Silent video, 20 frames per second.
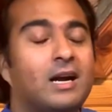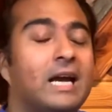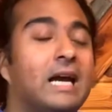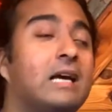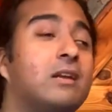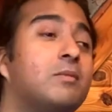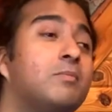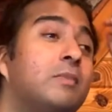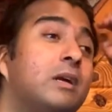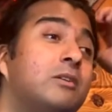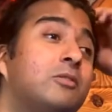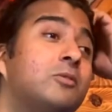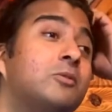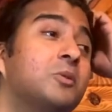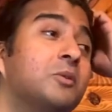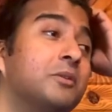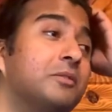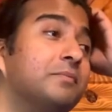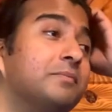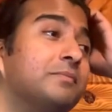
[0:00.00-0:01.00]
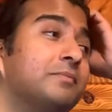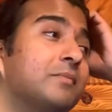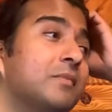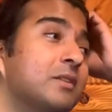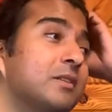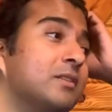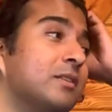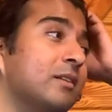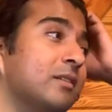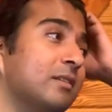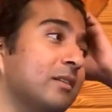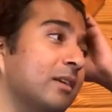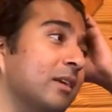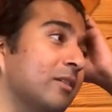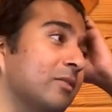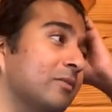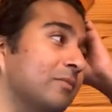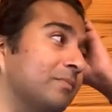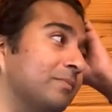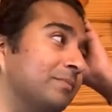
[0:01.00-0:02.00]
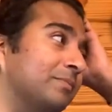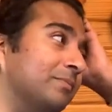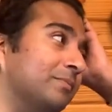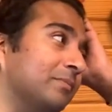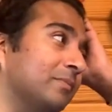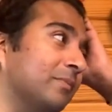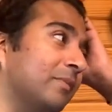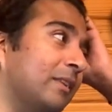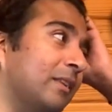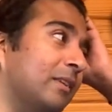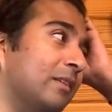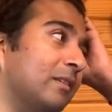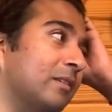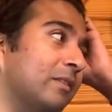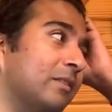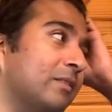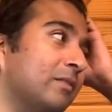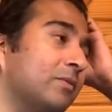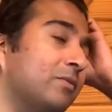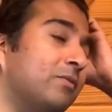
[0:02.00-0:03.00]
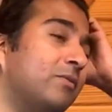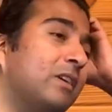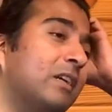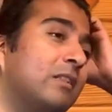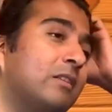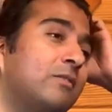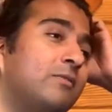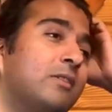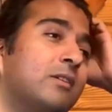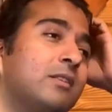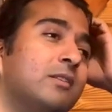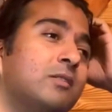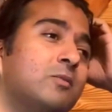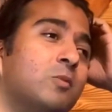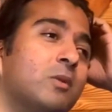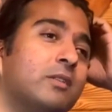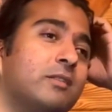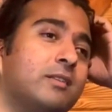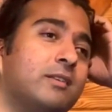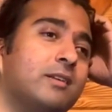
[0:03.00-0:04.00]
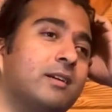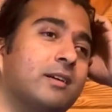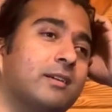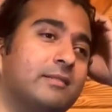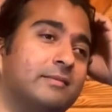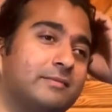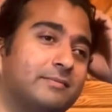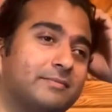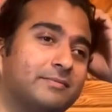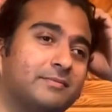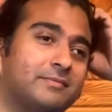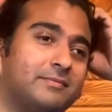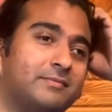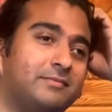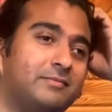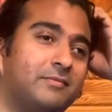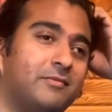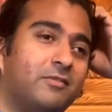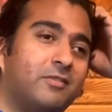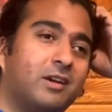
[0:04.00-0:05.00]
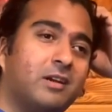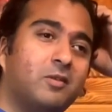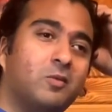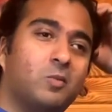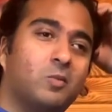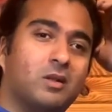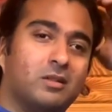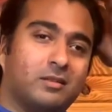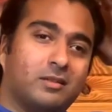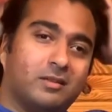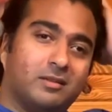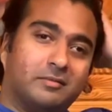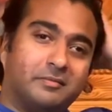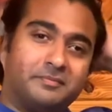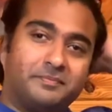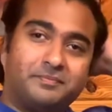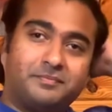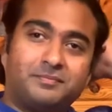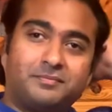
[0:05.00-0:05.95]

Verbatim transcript: I had a mentor in San Diego. He was a really, really wealthy guy. Very wealthy.